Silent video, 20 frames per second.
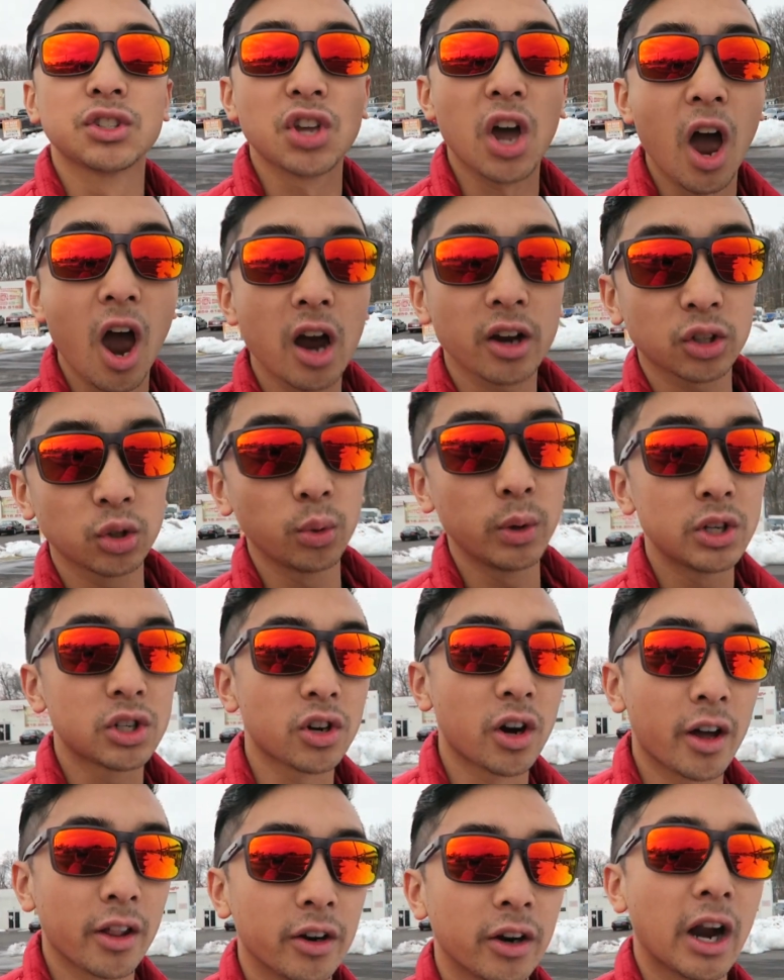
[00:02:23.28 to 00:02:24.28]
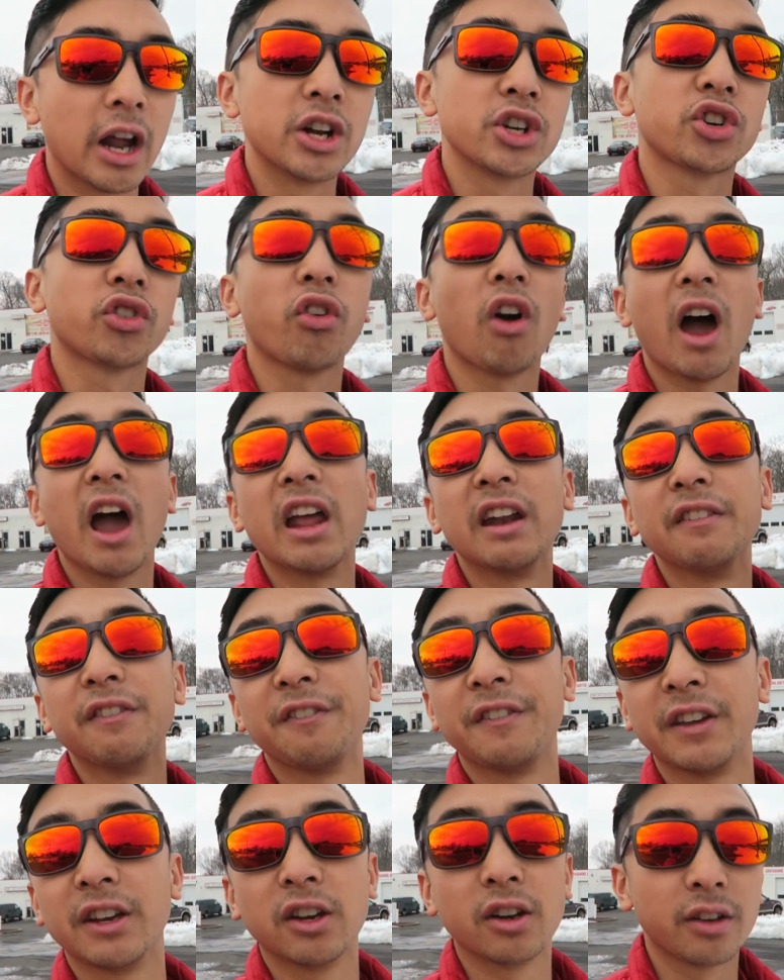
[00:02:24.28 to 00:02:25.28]
talk to each other and try and
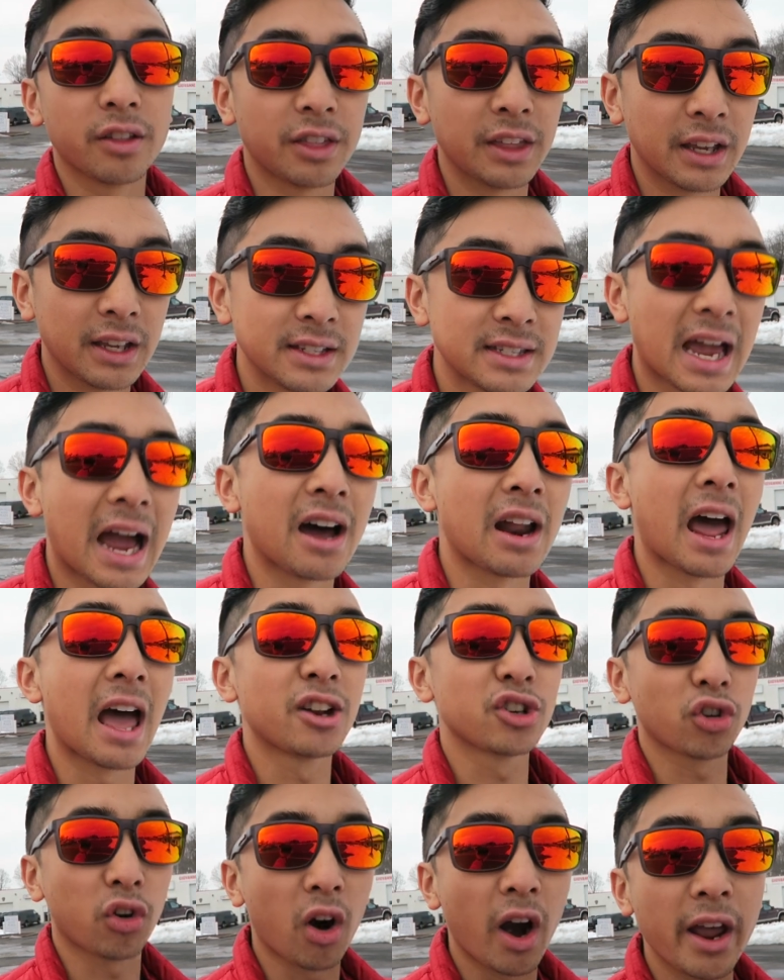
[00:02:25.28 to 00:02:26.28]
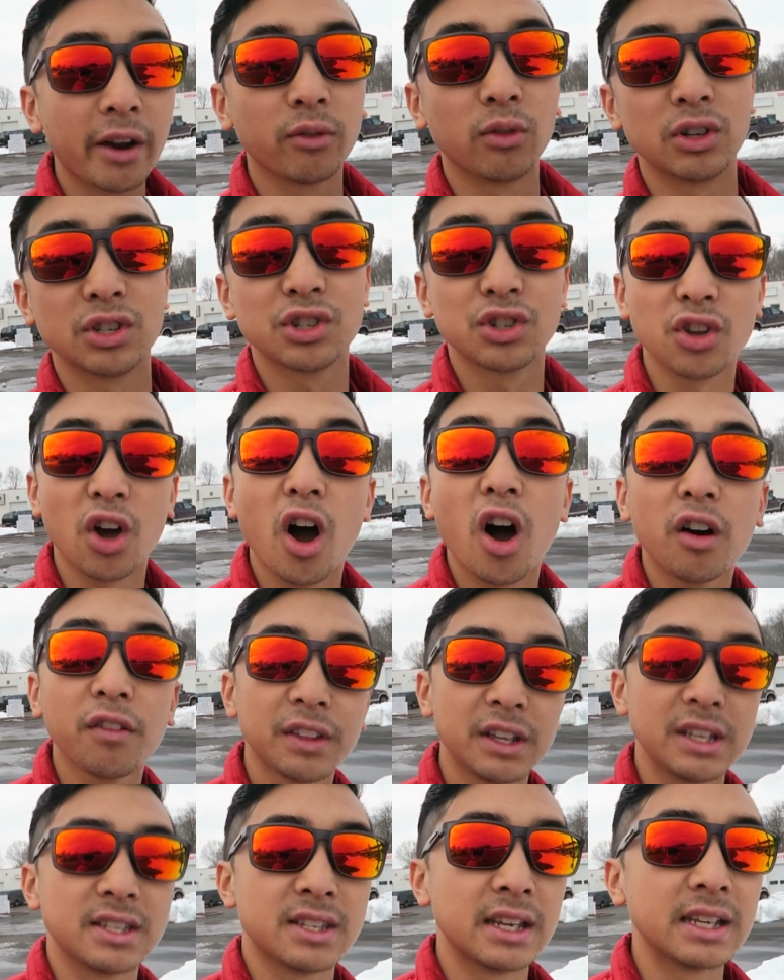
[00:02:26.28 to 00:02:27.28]
figure things out, try and
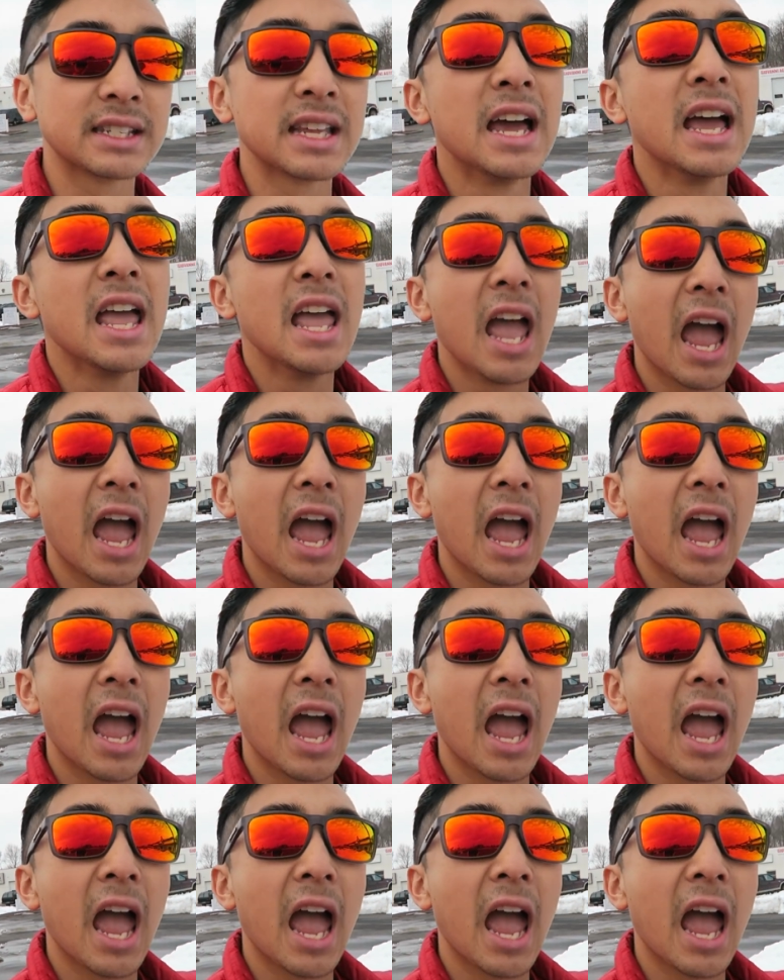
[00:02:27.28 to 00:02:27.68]
resolve these things.